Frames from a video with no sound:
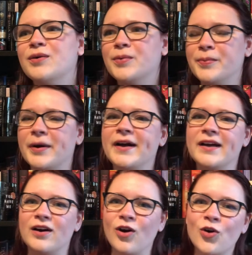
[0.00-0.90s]

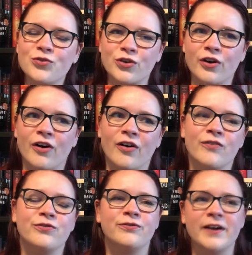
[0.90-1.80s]
but
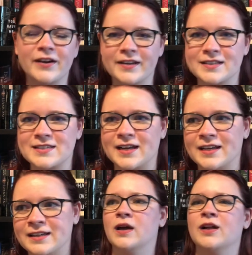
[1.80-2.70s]
overall, very
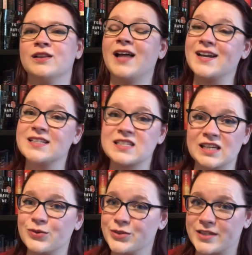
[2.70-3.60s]
excited. A lot of
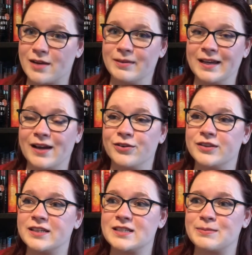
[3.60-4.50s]
sequels coming out
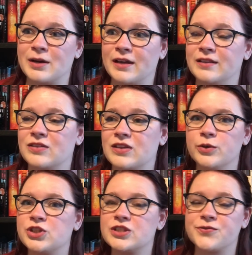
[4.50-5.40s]
this month,
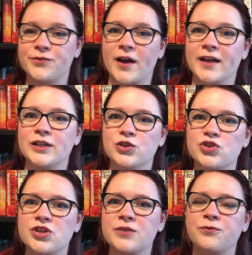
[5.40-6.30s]
which is fine.
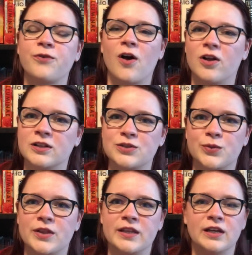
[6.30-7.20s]
Usually fall is
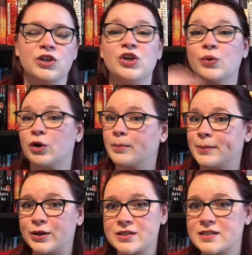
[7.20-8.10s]
when the newer
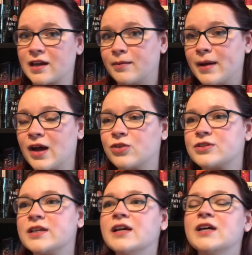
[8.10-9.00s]
books come
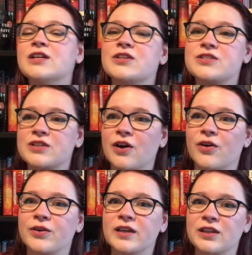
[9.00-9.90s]
out.
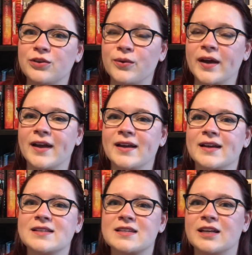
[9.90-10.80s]
So either way,
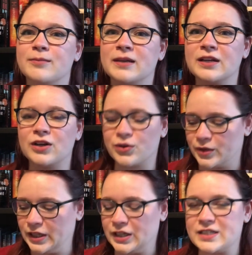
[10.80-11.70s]
it's gonna be a
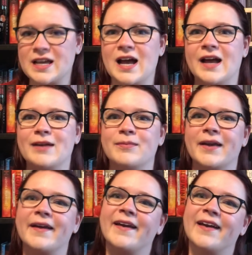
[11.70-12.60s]
really good time
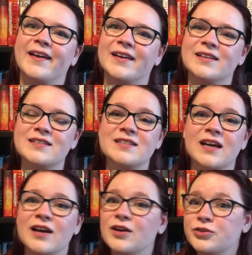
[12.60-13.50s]
and
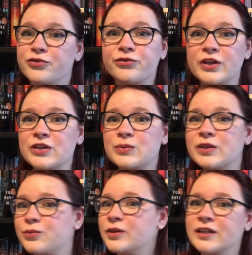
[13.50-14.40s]
filled
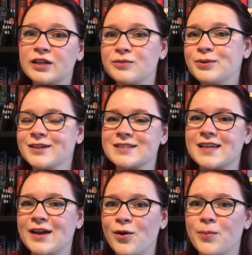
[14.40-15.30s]
with really good books,
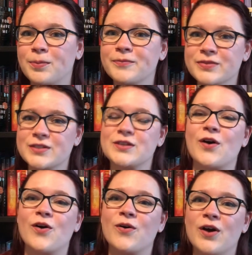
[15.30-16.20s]
I hope.
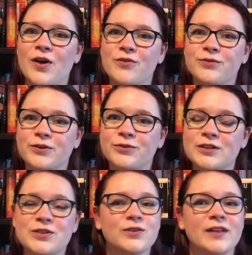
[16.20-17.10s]
So Feel free
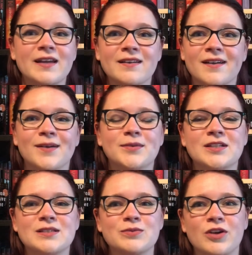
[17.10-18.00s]
to like, comment,
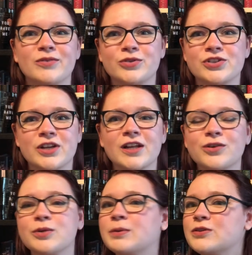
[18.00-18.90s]
and subscribe to our
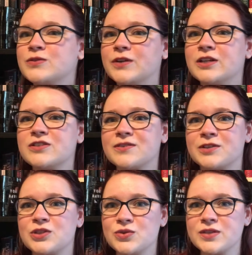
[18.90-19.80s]
channel. We post videos
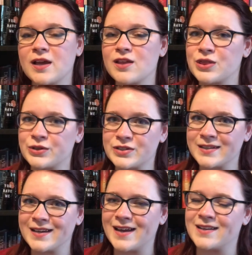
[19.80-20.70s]
every Tuesday,
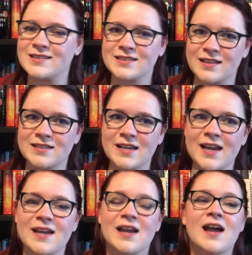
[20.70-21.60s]
Thursday, and
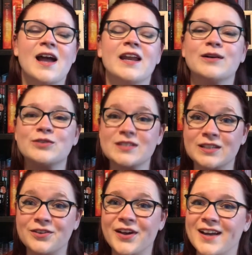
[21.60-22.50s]
Sunday, and I will see
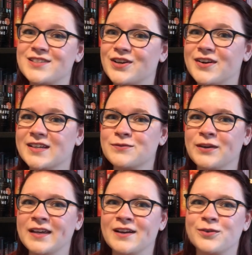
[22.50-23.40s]
you guys in our next
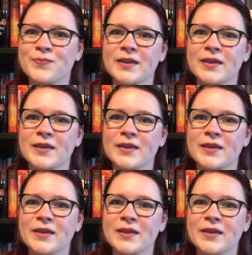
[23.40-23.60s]
video.